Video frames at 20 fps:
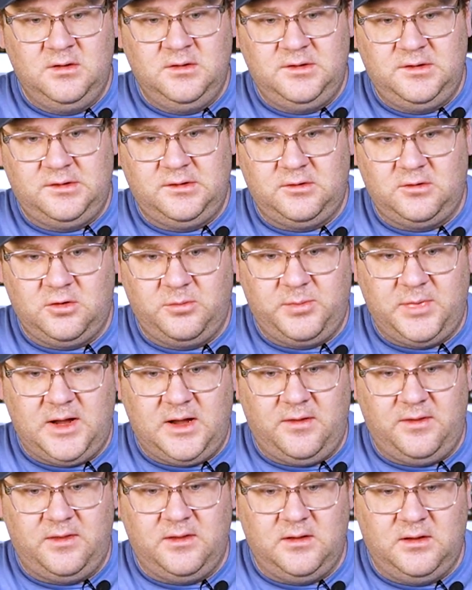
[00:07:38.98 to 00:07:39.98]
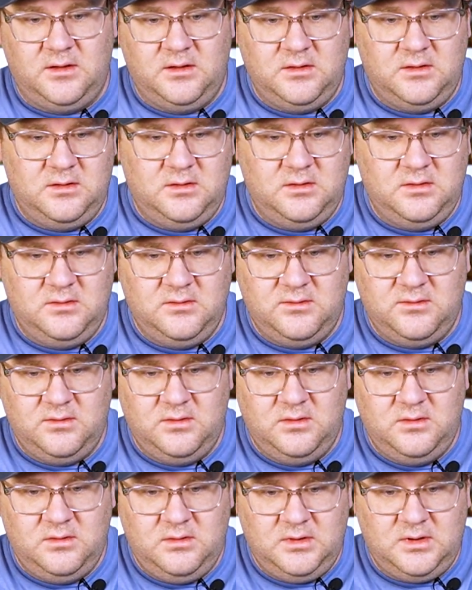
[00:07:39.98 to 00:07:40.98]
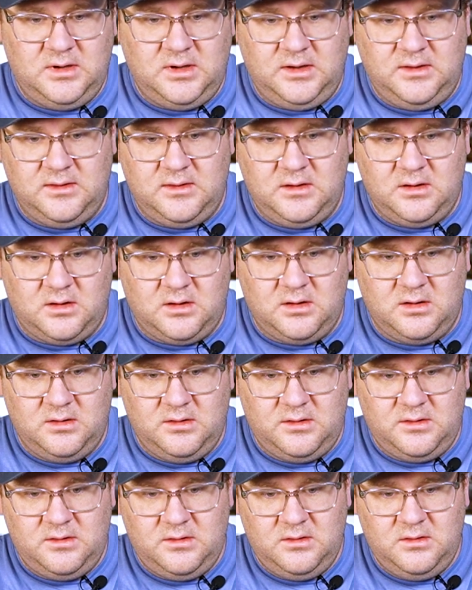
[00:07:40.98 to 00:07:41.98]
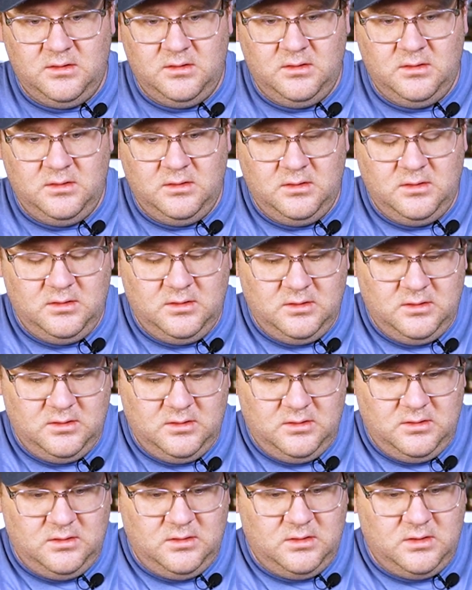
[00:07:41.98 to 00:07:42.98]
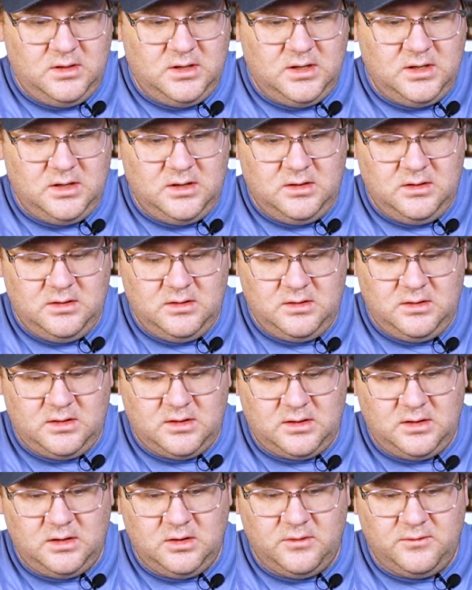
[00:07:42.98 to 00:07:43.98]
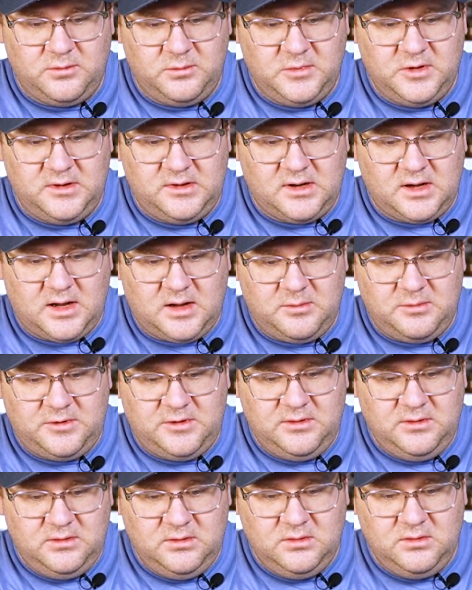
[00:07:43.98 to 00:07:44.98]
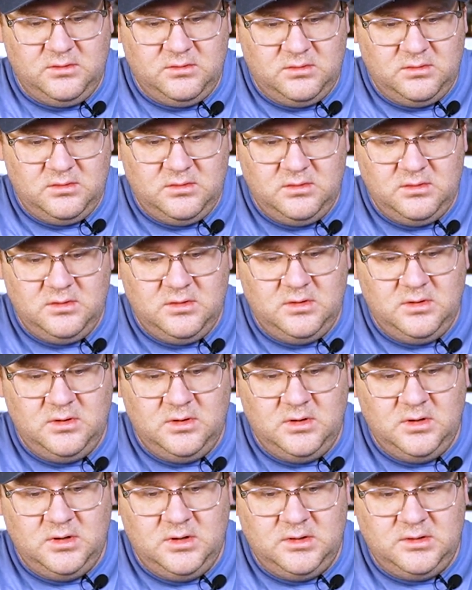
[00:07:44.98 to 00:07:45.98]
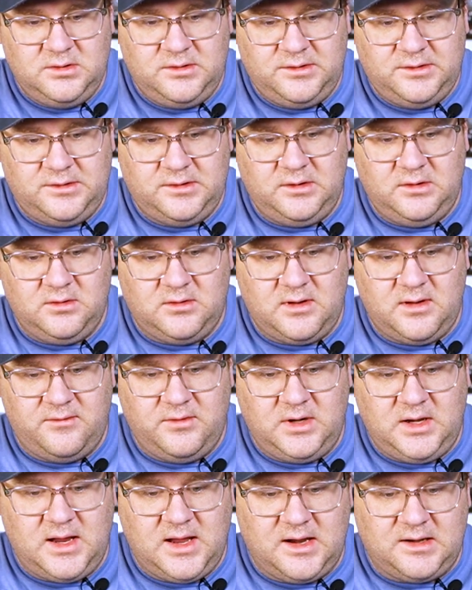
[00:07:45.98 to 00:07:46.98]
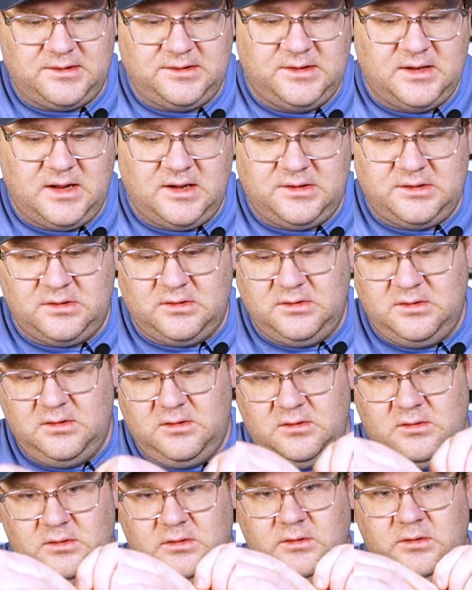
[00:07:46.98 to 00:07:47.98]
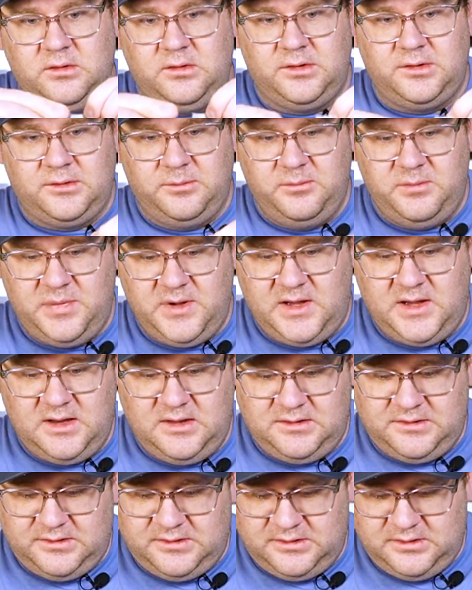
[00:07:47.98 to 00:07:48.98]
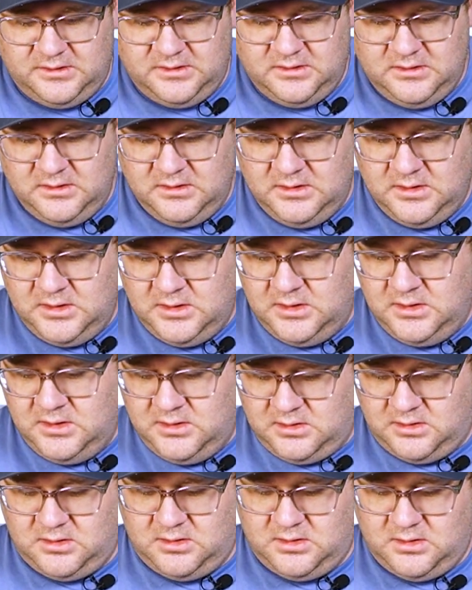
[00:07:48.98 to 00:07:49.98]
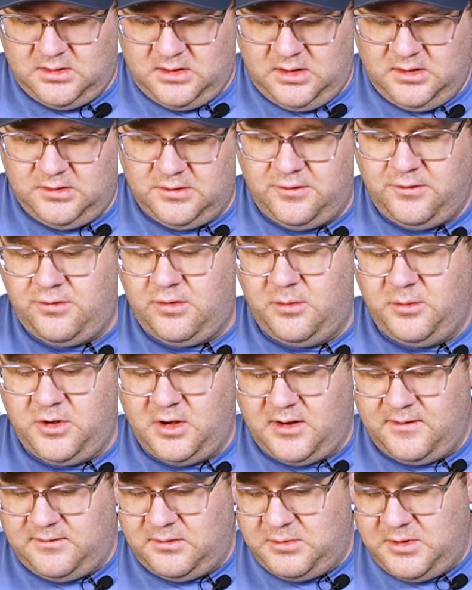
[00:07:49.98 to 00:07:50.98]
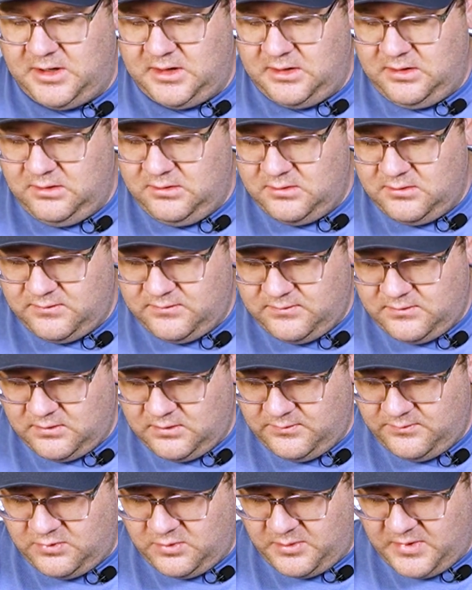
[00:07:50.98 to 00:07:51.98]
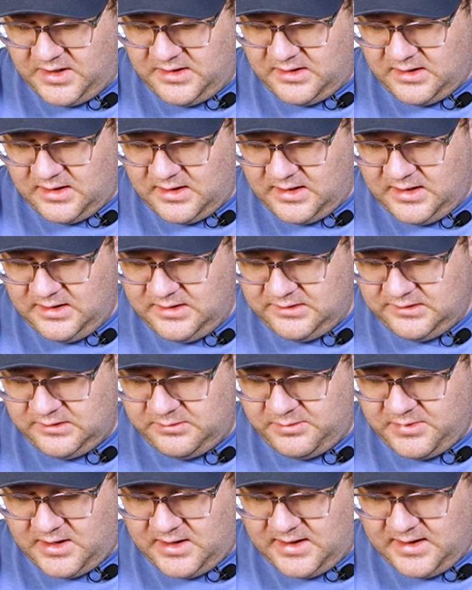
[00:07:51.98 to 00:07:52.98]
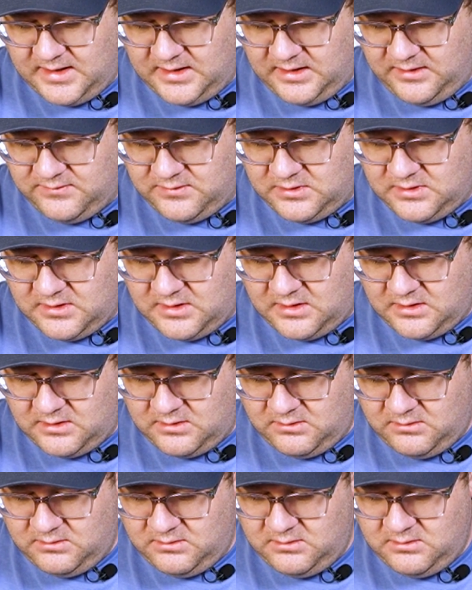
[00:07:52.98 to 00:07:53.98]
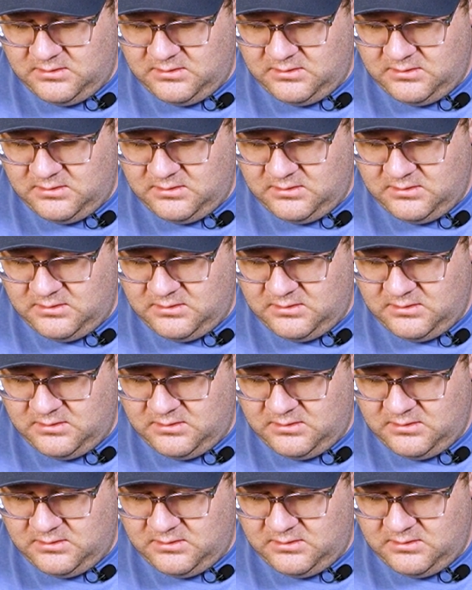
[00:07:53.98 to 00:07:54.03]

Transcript: strip out any that aren't there, kind of go from the top too, so you don't have any excess or loose bits. I like to trim it off to make it uniform for my tie-in spot, even though